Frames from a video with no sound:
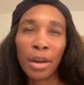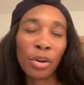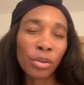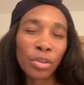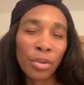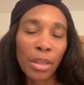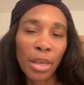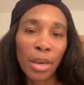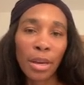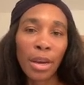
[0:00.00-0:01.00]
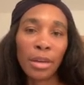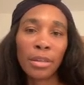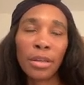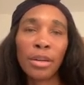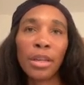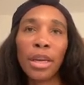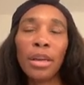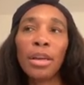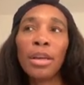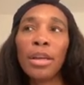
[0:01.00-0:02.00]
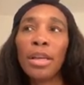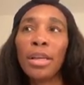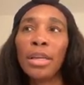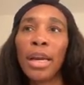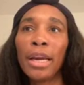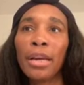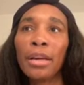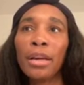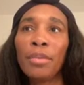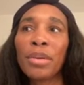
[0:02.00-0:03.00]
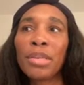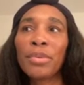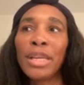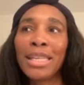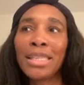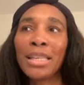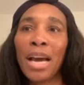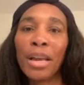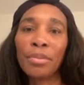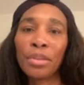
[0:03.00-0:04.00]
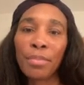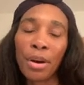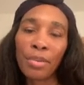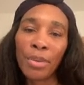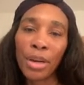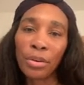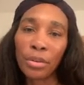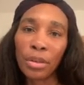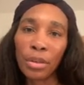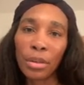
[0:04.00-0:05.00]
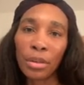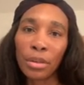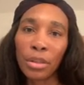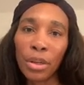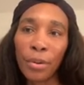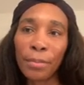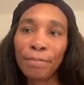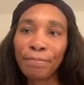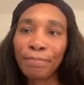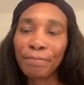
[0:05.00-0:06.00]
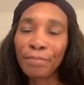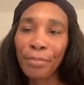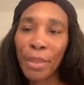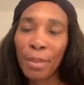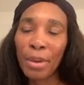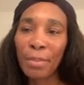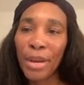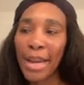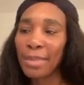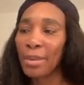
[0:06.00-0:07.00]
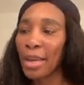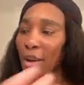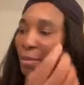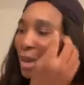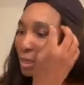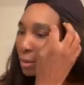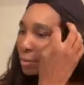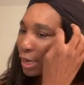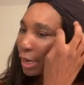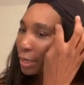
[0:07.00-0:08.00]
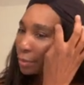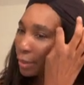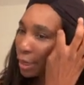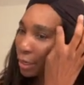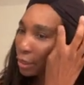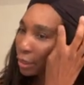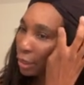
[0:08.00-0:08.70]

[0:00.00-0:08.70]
a cultural thing, and not necessarily like, it wasn't really a style, it was a part of my culture. So people ask me that, go back to the beads, but